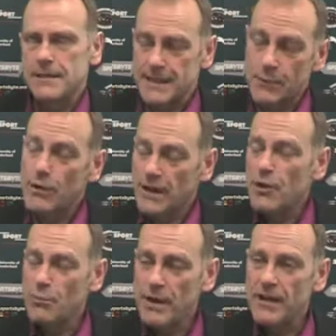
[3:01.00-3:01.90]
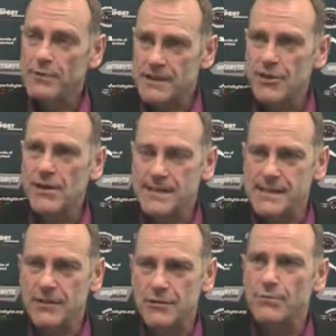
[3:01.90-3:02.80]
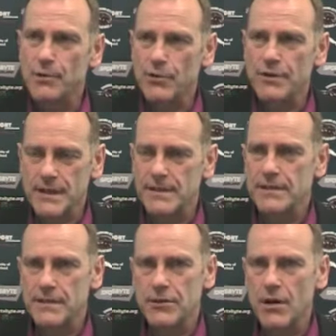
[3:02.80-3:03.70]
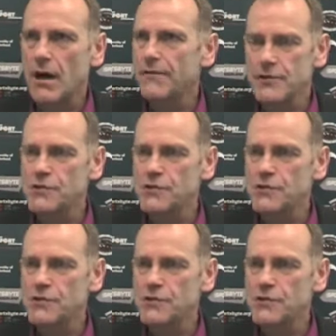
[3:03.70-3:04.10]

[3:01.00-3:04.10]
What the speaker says: they will compare with Newcastle, who brought in half a